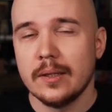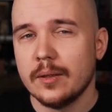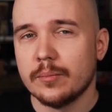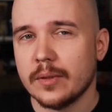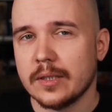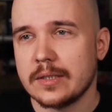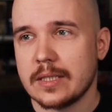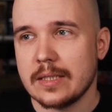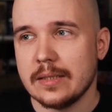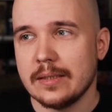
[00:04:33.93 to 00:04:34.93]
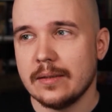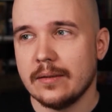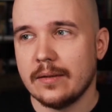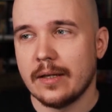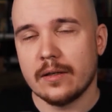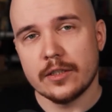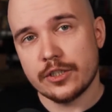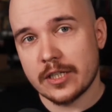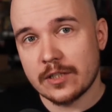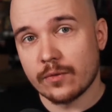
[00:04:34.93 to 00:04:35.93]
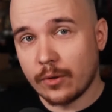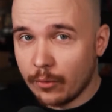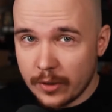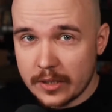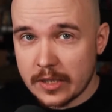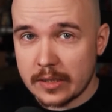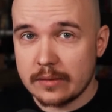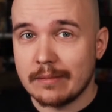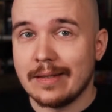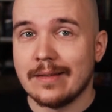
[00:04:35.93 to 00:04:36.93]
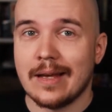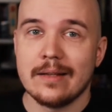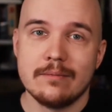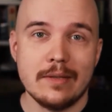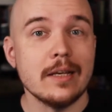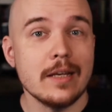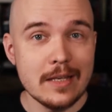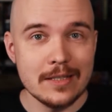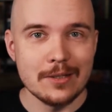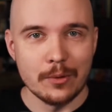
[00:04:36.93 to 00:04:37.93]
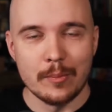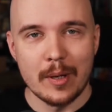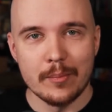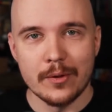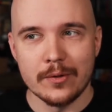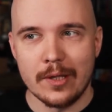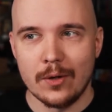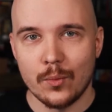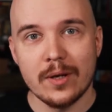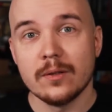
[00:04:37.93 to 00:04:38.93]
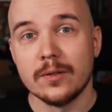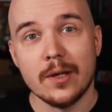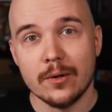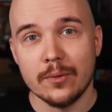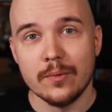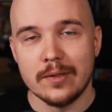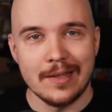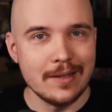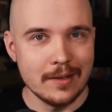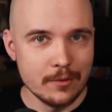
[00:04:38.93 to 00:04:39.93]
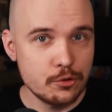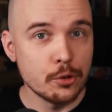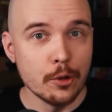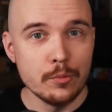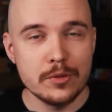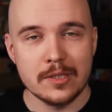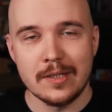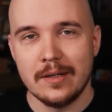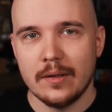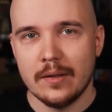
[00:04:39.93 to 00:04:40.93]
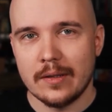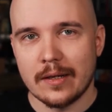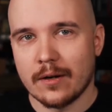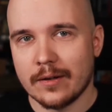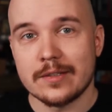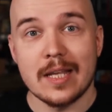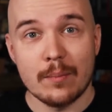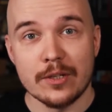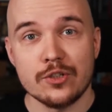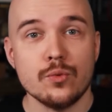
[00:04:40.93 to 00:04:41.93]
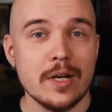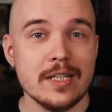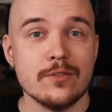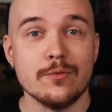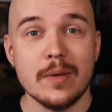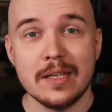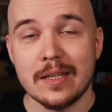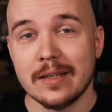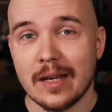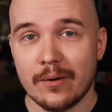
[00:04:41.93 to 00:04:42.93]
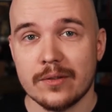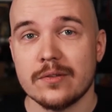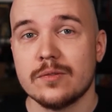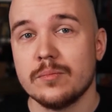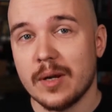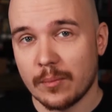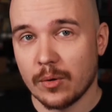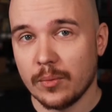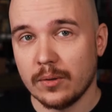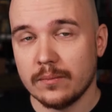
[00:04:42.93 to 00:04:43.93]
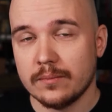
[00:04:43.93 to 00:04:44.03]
But they're cliches for a reason, in that they're easy to remember, they're well known, they're tropes, they are established ways of making characters memorable.